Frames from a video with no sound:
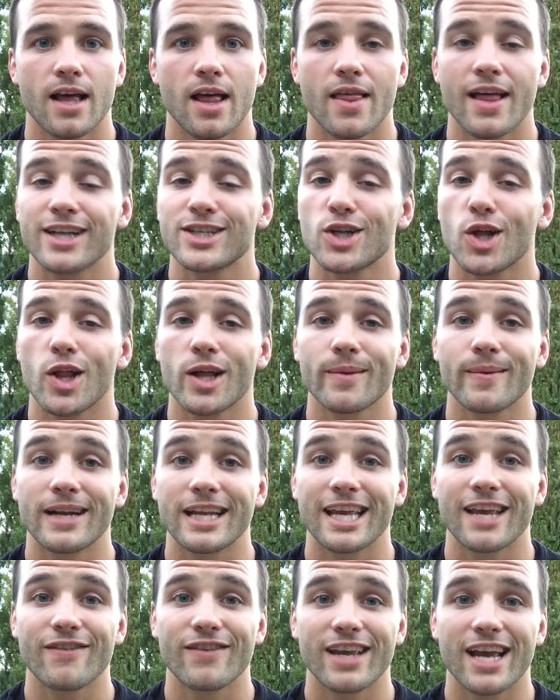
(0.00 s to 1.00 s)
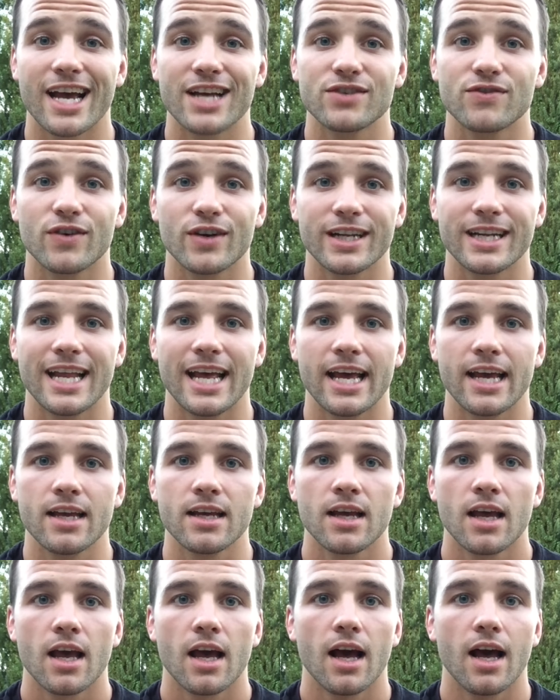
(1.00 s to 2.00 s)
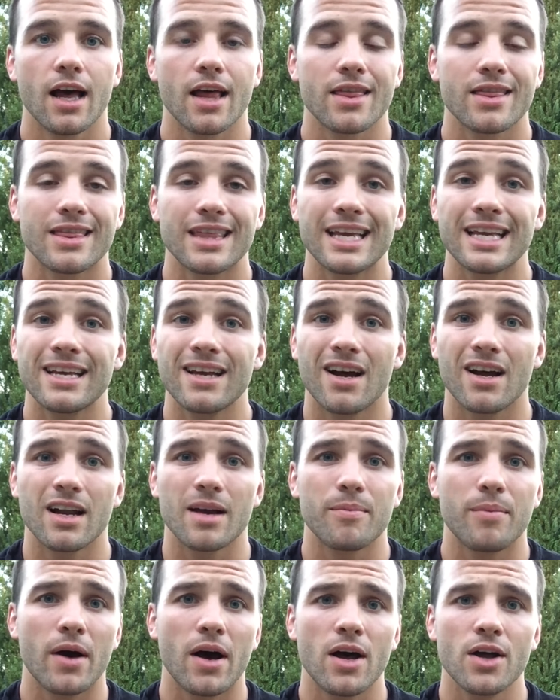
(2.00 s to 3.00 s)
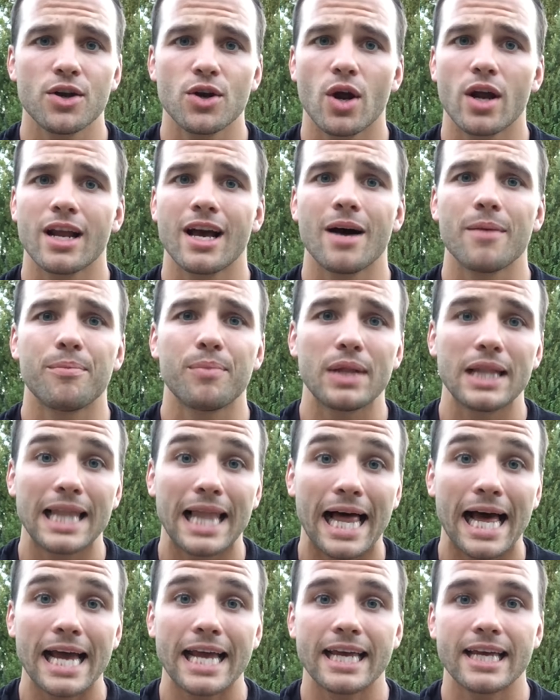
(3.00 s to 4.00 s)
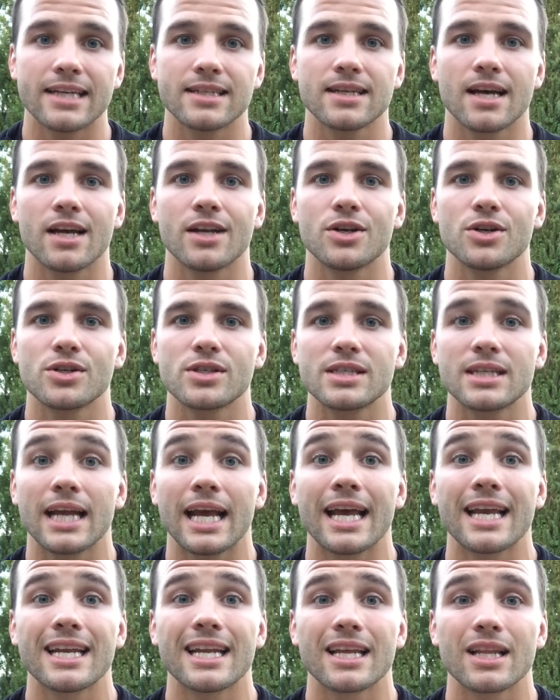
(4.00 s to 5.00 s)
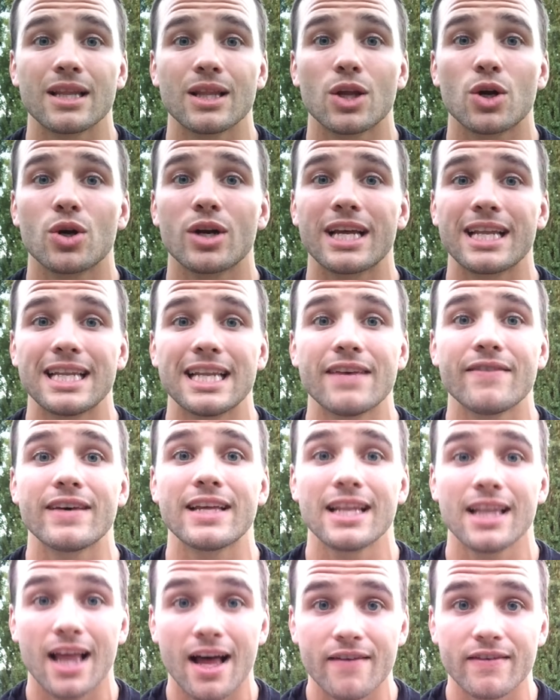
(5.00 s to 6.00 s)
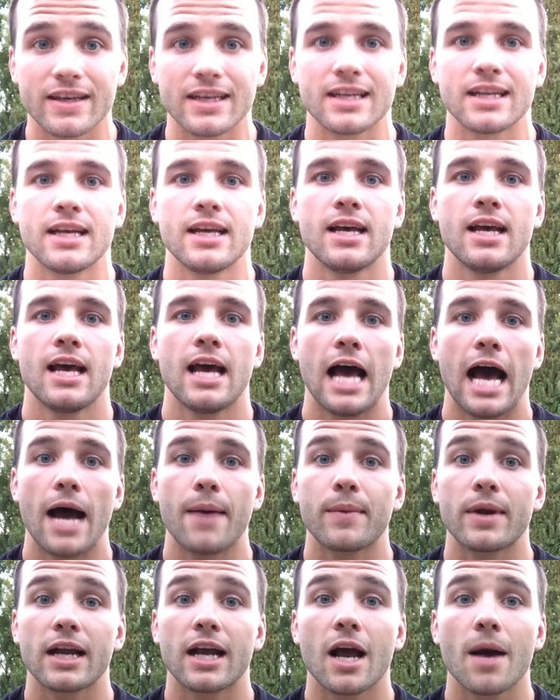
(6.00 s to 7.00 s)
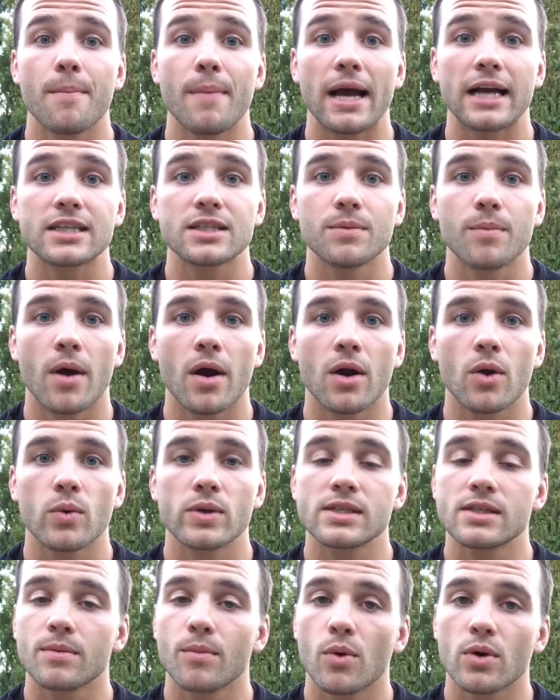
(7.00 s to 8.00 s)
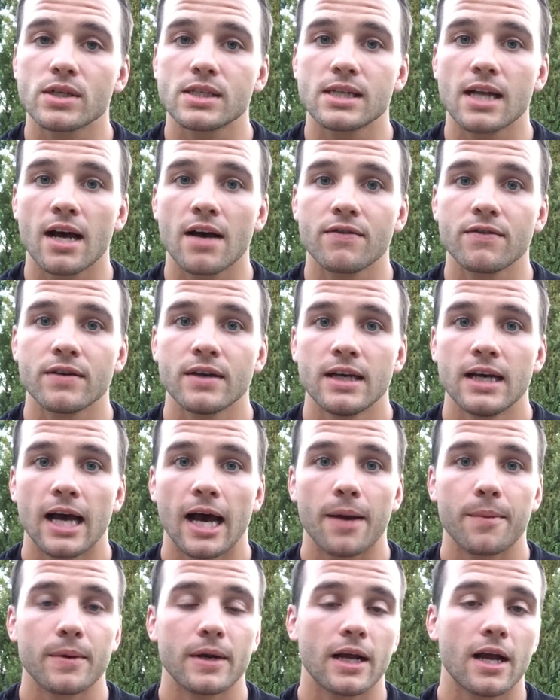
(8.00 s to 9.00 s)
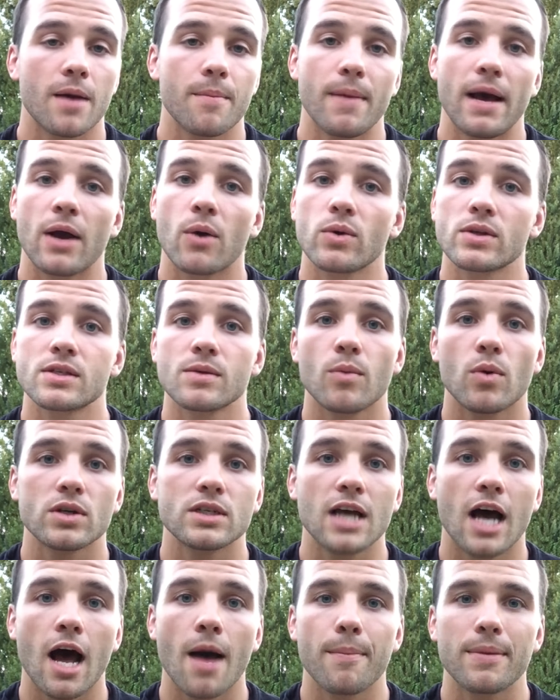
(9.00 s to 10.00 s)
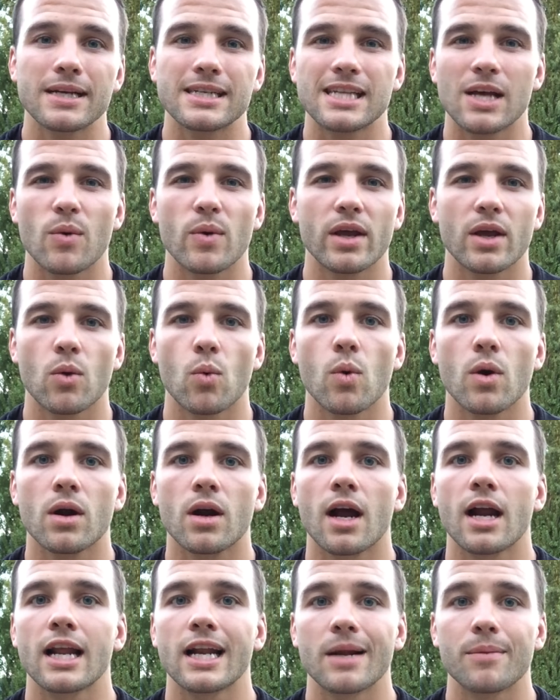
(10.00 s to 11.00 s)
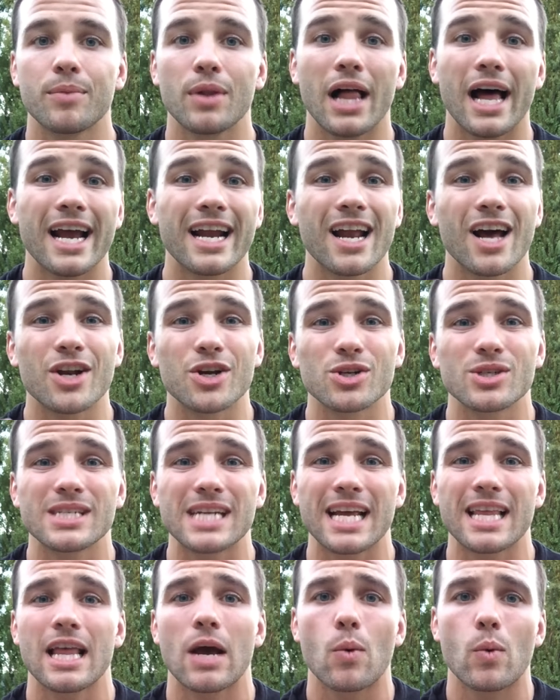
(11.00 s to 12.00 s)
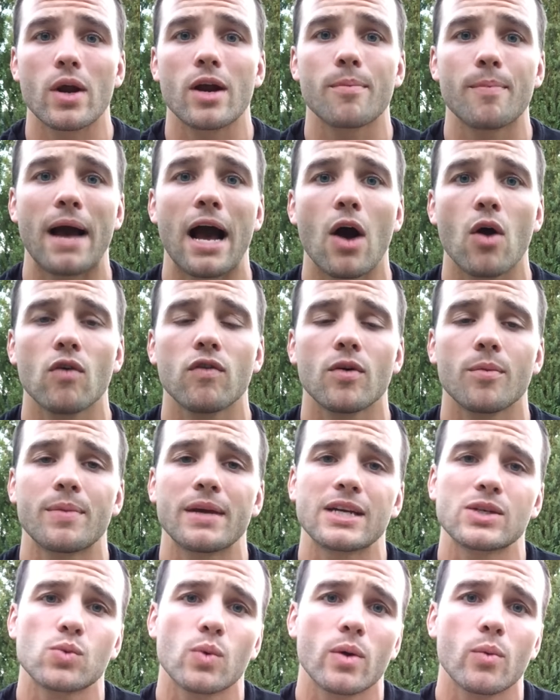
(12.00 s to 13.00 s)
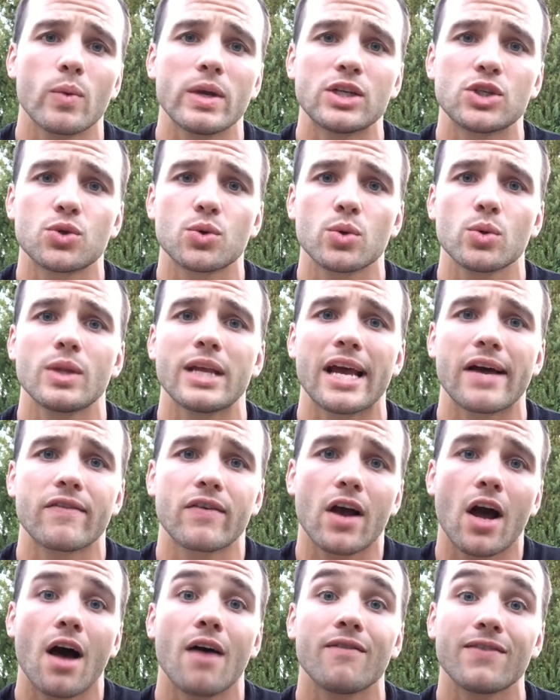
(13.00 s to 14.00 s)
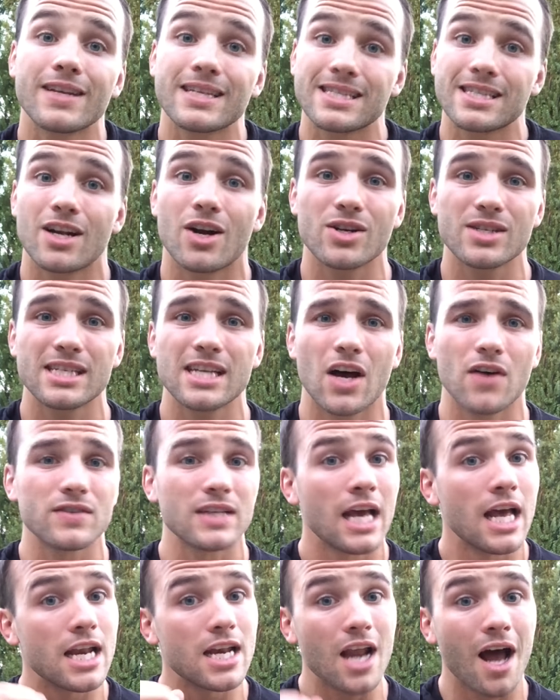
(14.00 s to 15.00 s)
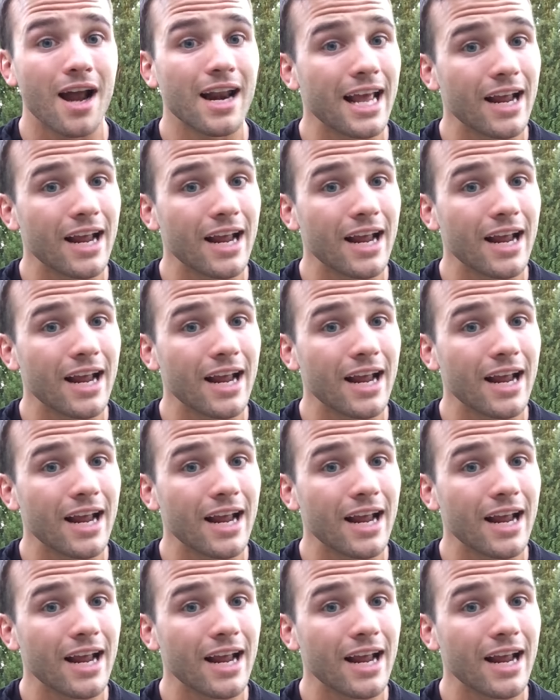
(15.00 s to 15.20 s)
That's all I'm going to give you guys for today. Think on it, ponder on it, apply it, understand it, learn it, live it, love it. I'm going to come back tomorrow with some more stuff. I'm going to come back with some more topics that we can work on and apply and understand that we are powerful, because when we truly have confidence in ourselves, not